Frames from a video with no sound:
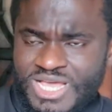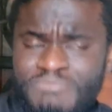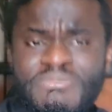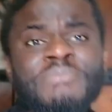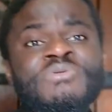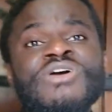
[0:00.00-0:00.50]

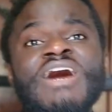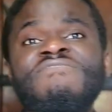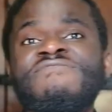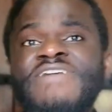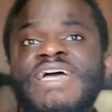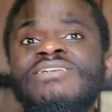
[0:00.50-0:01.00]
Maybe you
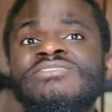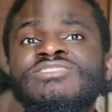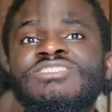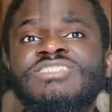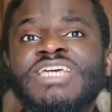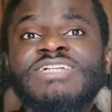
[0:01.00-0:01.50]
have
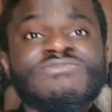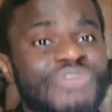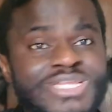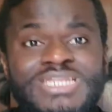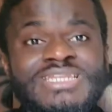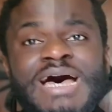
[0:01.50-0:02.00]
failed in
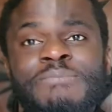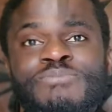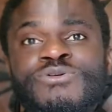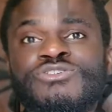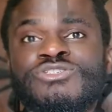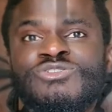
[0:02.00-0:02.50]
reading that
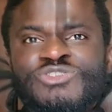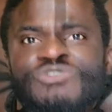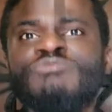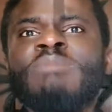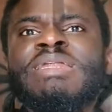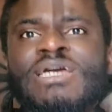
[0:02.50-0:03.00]
book. You, you
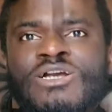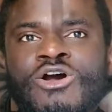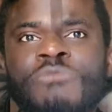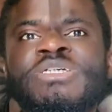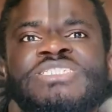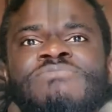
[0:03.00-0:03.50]
made a
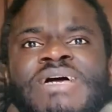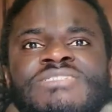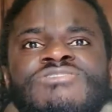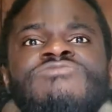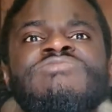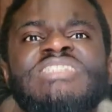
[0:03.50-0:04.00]

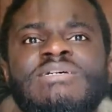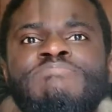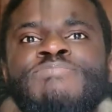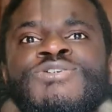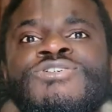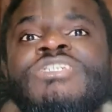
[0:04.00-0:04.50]
commitment to read a
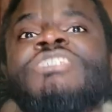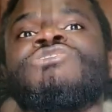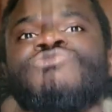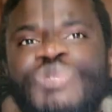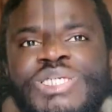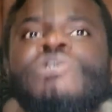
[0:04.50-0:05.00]
book
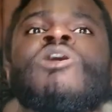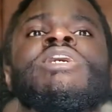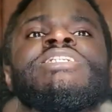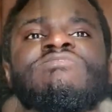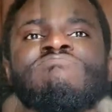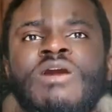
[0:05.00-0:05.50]
each week or
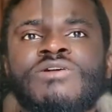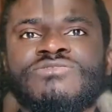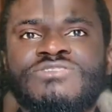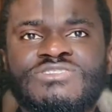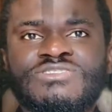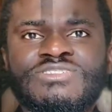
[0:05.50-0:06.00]
each
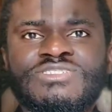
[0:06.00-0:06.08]
month.